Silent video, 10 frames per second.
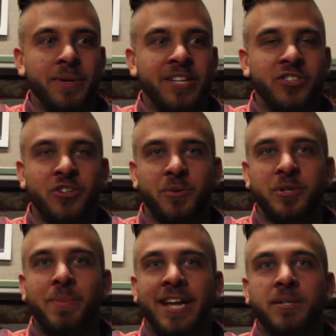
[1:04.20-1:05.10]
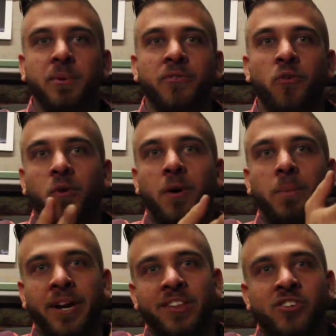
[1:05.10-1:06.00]
means you're responsible for
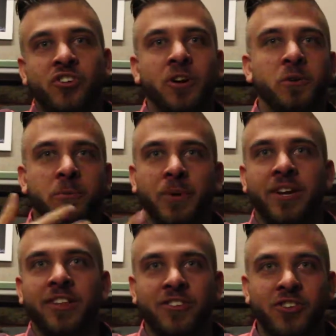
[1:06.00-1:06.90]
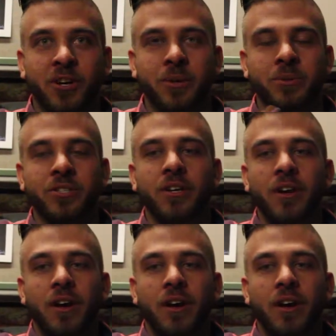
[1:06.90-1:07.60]
bringing the shows, booking the shows,